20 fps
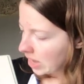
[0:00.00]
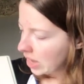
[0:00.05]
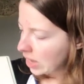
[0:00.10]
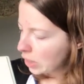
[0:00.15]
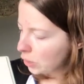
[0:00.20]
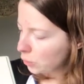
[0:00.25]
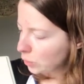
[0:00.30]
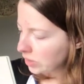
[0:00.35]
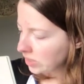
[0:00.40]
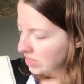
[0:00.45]

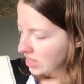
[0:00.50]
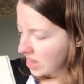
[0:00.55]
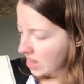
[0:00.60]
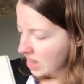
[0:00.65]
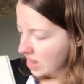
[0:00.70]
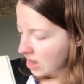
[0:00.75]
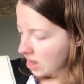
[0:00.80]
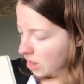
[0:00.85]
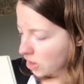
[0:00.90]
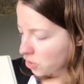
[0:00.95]
It was
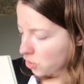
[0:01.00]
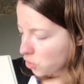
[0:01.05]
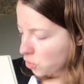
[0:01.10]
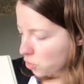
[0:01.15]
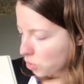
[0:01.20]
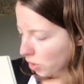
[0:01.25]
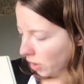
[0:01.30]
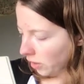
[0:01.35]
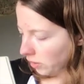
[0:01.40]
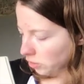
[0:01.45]
then a new
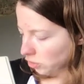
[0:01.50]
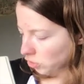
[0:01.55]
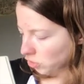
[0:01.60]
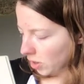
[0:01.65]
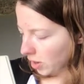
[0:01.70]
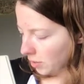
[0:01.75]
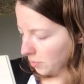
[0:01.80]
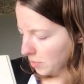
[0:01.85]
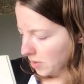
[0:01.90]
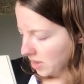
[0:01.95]
thought
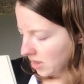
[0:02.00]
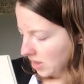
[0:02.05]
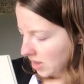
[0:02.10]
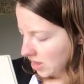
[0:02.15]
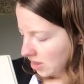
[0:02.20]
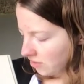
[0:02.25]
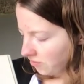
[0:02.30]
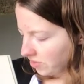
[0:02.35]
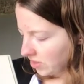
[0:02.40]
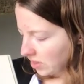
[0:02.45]
struck me.
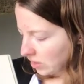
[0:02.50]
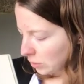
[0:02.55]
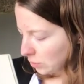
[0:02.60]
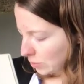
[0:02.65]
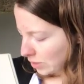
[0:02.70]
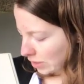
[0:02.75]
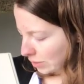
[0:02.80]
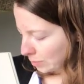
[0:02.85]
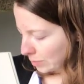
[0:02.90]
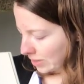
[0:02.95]
If this
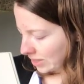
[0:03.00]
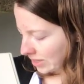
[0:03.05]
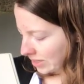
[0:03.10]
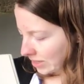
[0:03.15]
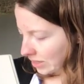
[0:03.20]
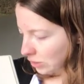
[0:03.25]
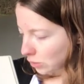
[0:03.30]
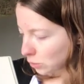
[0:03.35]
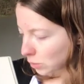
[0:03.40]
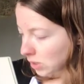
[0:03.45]
Miss
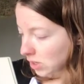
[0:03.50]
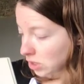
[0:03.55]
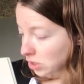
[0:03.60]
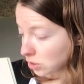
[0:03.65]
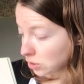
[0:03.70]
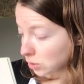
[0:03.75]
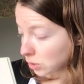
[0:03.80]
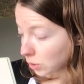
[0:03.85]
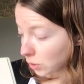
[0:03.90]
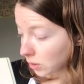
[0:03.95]
Bisland reached
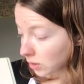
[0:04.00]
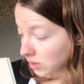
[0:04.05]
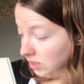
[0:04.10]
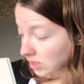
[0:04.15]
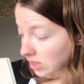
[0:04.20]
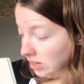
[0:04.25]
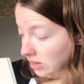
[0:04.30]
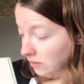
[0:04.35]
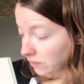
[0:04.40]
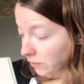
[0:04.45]
New York
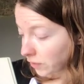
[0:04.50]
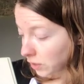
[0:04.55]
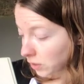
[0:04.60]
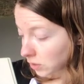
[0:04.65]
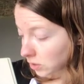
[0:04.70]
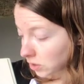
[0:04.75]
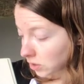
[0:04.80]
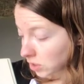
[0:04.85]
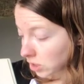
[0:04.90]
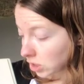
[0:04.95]
City
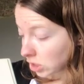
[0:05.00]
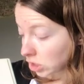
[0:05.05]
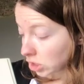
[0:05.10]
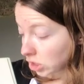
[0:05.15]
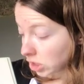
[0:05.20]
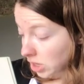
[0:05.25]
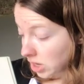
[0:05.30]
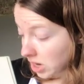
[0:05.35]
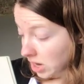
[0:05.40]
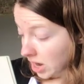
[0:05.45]
first,
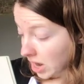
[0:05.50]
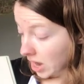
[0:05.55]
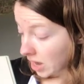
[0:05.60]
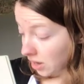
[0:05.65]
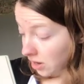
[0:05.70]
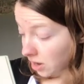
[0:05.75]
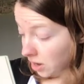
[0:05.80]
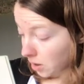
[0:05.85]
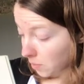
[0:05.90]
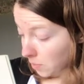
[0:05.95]
she,
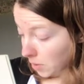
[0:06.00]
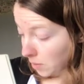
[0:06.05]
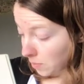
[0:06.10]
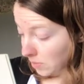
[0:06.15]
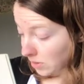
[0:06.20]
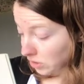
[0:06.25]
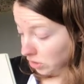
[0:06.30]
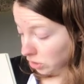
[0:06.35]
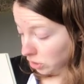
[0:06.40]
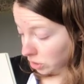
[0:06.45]
and not my
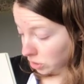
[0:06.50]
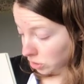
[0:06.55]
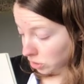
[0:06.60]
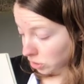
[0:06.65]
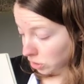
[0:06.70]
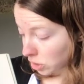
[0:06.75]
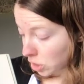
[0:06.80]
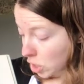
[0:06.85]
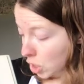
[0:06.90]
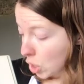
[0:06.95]

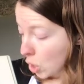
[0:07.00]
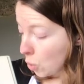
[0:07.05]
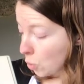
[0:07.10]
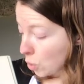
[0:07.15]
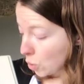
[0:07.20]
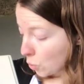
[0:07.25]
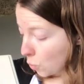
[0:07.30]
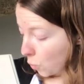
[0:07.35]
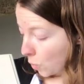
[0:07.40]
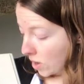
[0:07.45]
mistress,
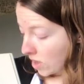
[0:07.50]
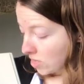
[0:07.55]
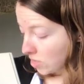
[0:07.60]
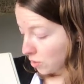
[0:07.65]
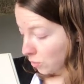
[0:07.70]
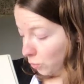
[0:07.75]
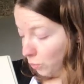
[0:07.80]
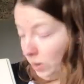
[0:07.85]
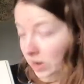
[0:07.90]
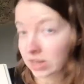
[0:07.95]
would win
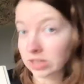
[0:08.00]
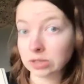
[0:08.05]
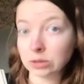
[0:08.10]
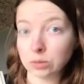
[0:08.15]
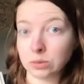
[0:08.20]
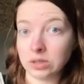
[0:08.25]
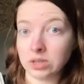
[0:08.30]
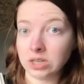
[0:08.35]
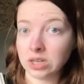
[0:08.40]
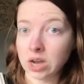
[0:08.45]
the race
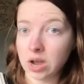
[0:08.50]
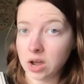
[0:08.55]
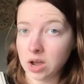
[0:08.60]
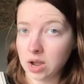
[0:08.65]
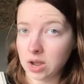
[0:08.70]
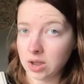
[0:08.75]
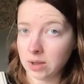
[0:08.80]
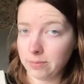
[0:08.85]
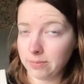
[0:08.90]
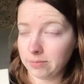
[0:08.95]
with
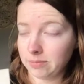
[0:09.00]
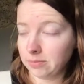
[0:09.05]
time.